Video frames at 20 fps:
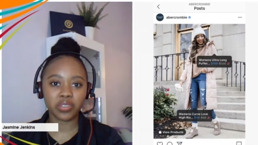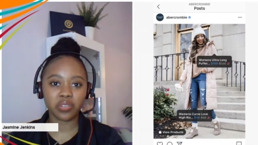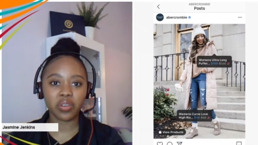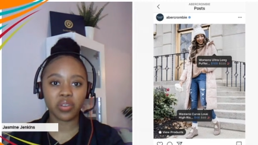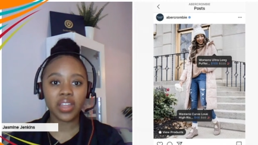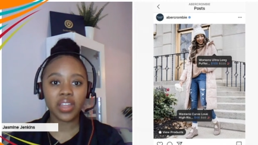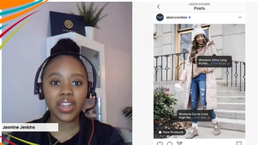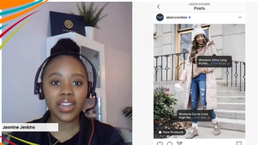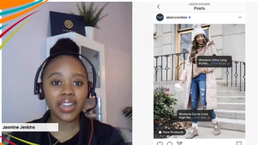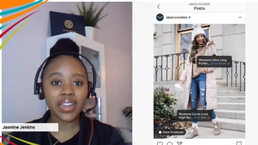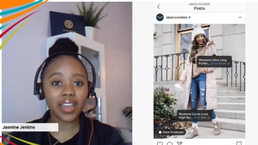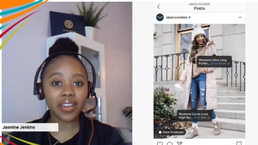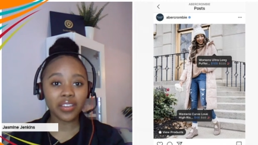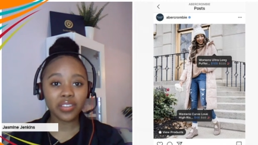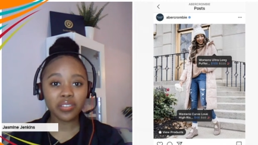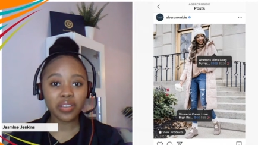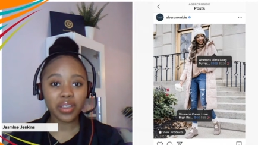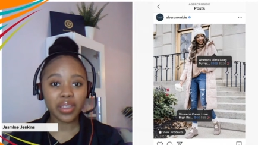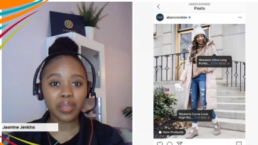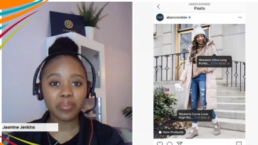So now
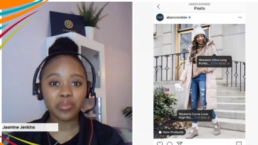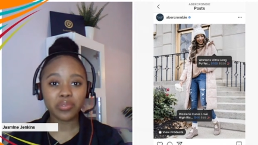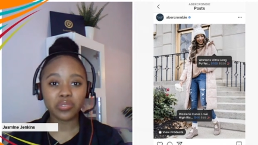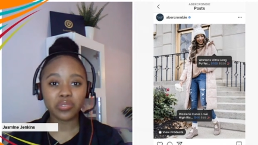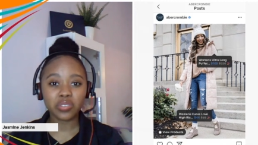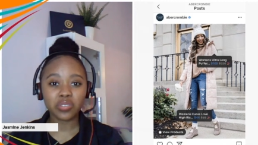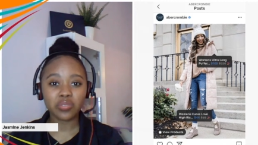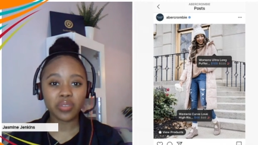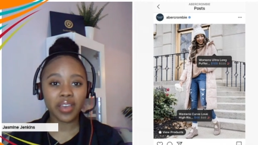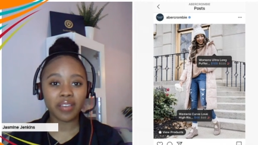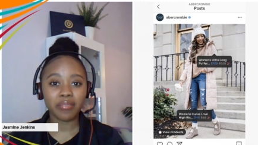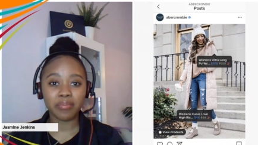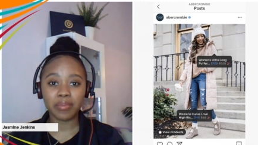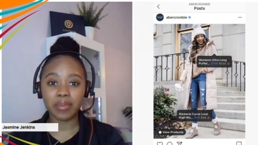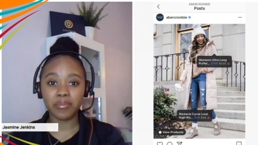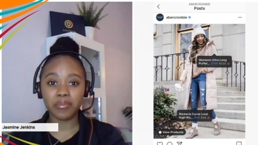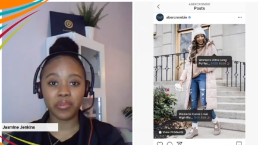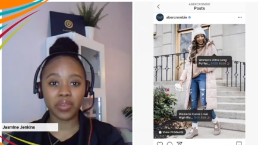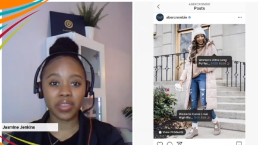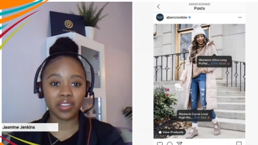you're able to have
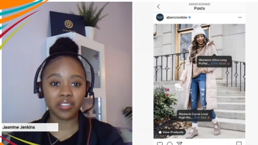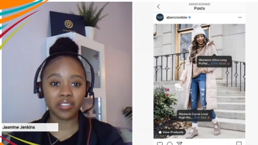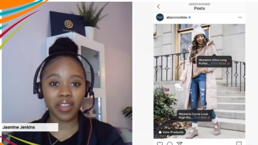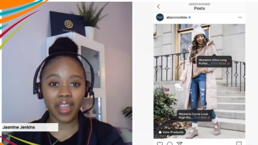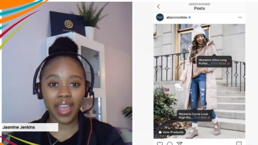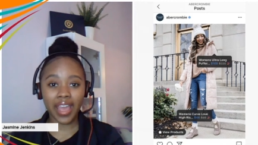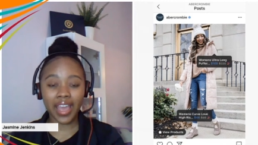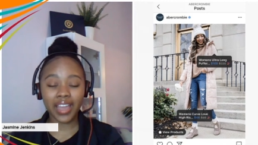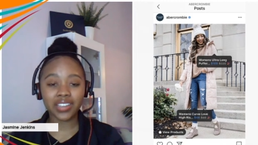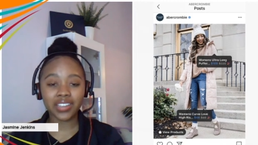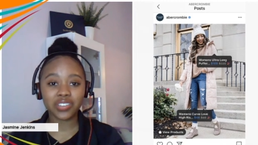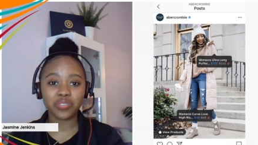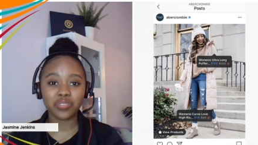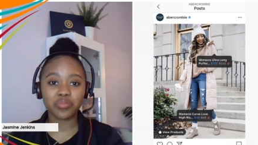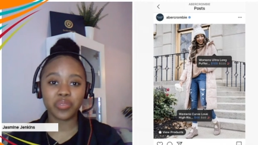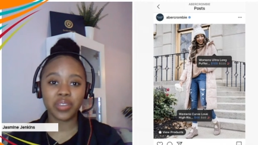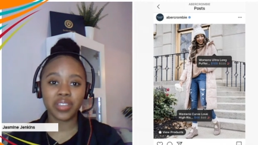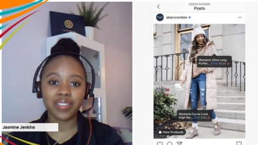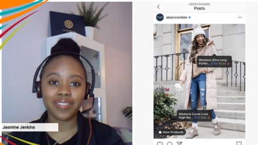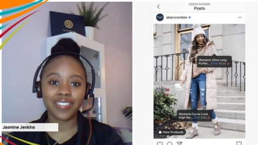people interact
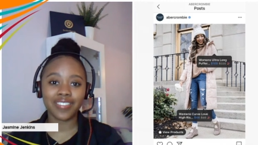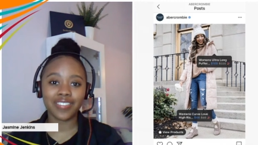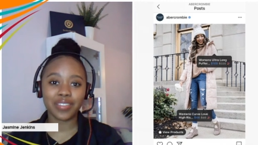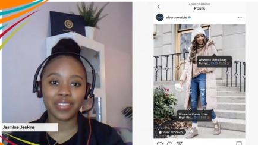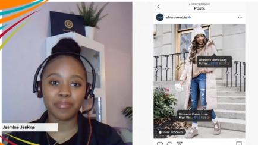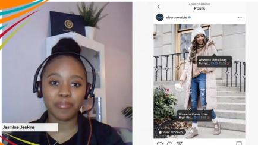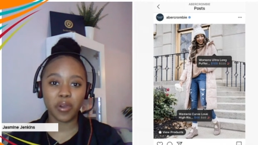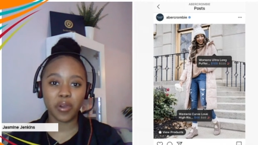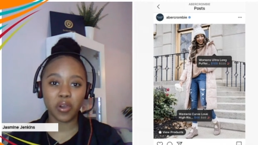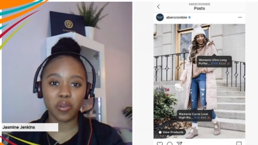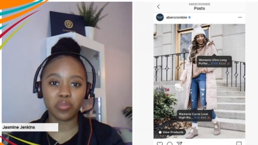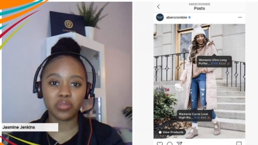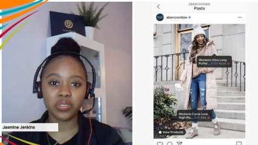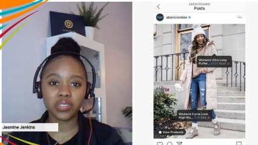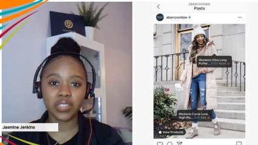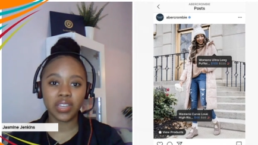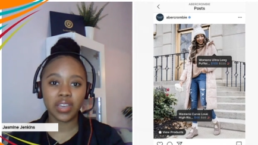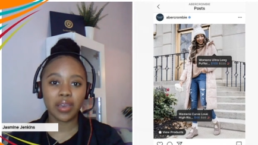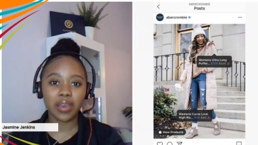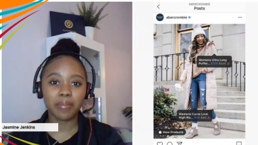with the
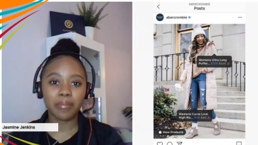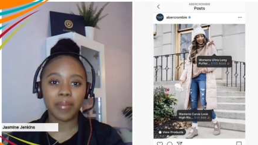post